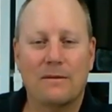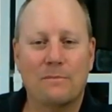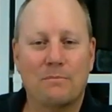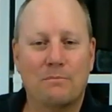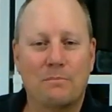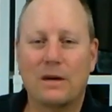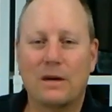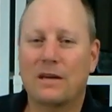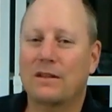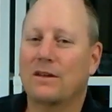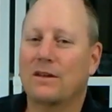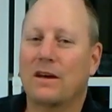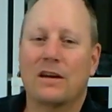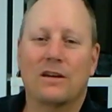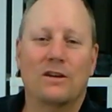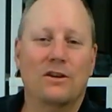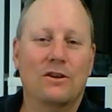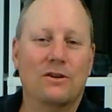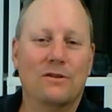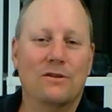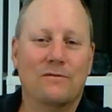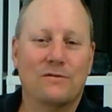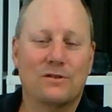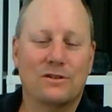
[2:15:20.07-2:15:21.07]
Big thank
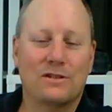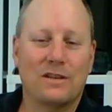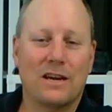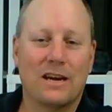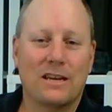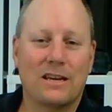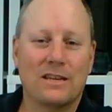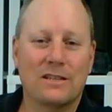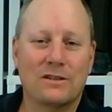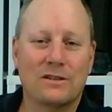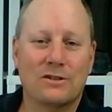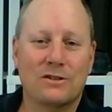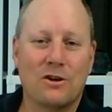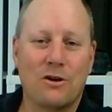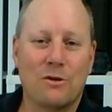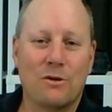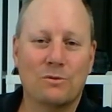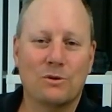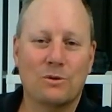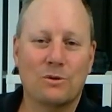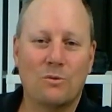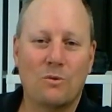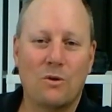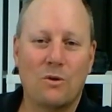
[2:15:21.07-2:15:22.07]
you for taking the time
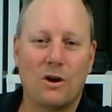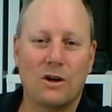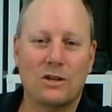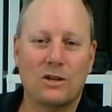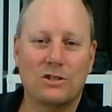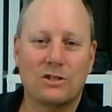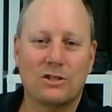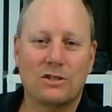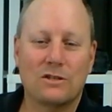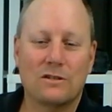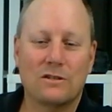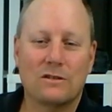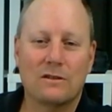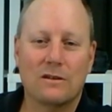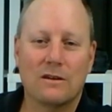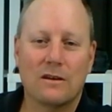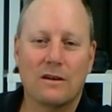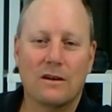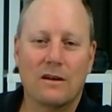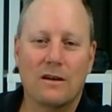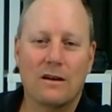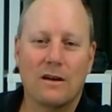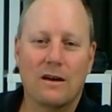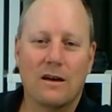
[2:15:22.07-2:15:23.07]
to watch,
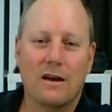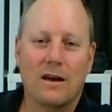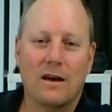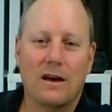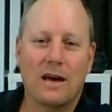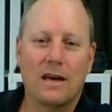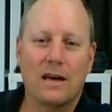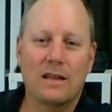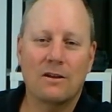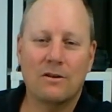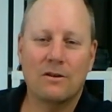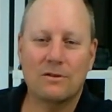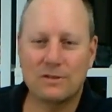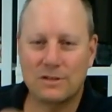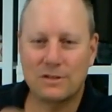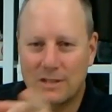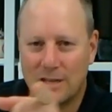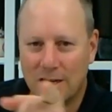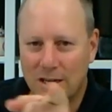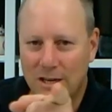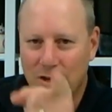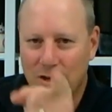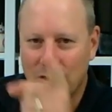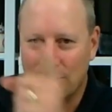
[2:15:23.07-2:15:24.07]
and I'll
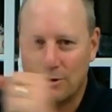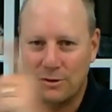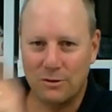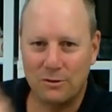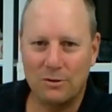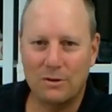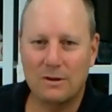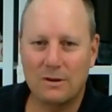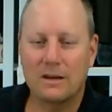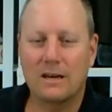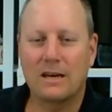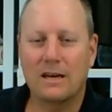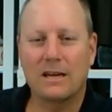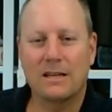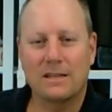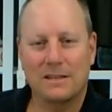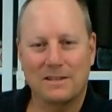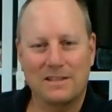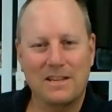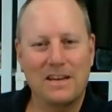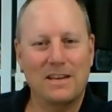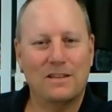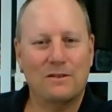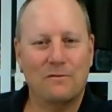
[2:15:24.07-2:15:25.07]
see you in the
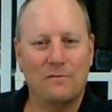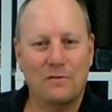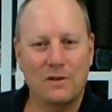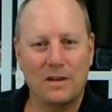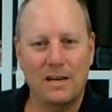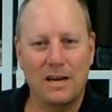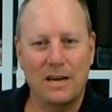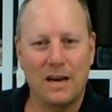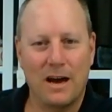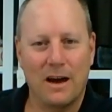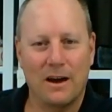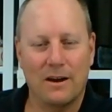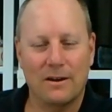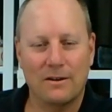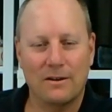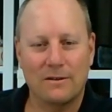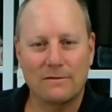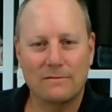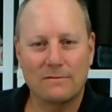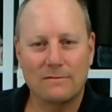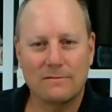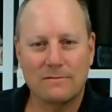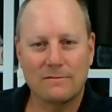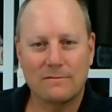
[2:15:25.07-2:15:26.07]
next video
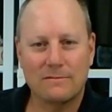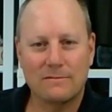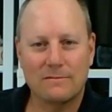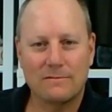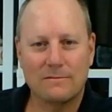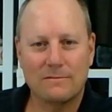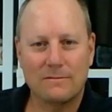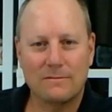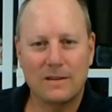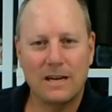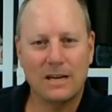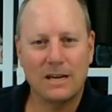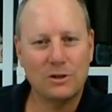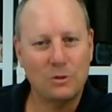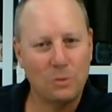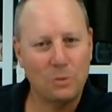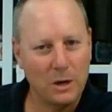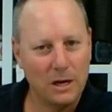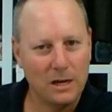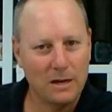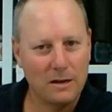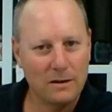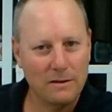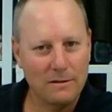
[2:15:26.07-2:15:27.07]
next
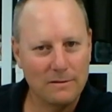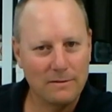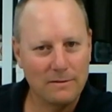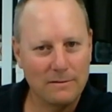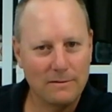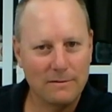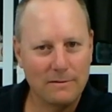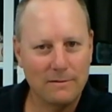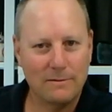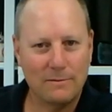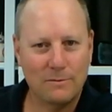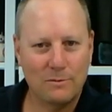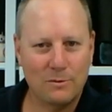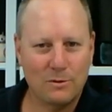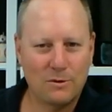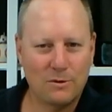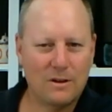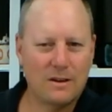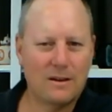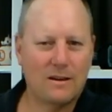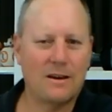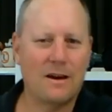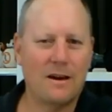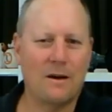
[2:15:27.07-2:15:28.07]
week. We'll
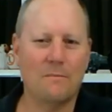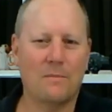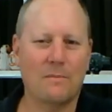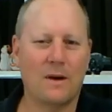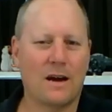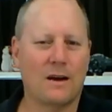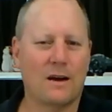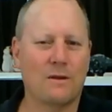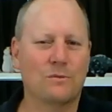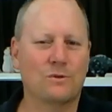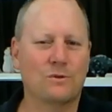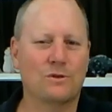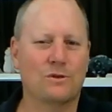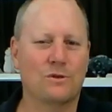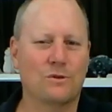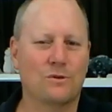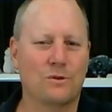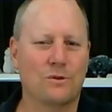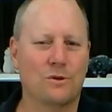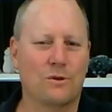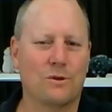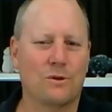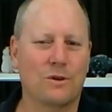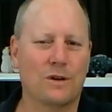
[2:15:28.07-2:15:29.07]
come back and we'll do
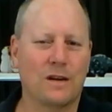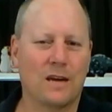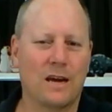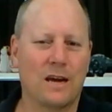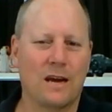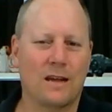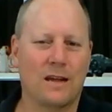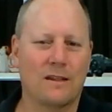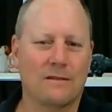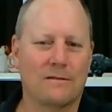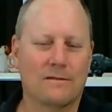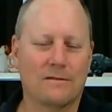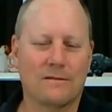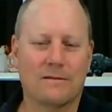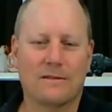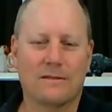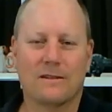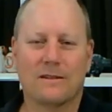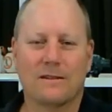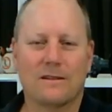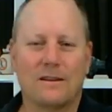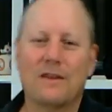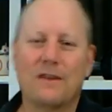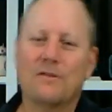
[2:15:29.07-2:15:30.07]
it all again.
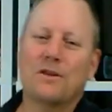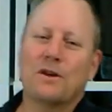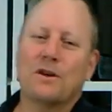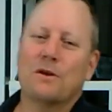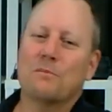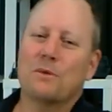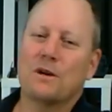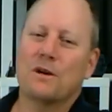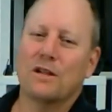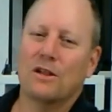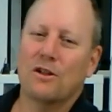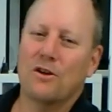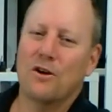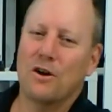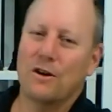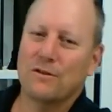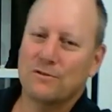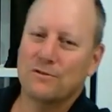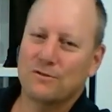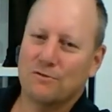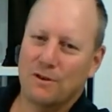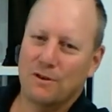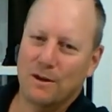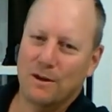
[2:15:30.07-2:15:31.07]
Don't think it'll be a live
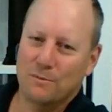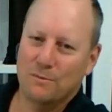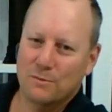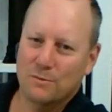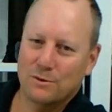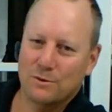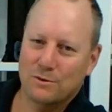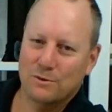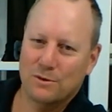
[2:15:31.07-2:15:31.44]
stream.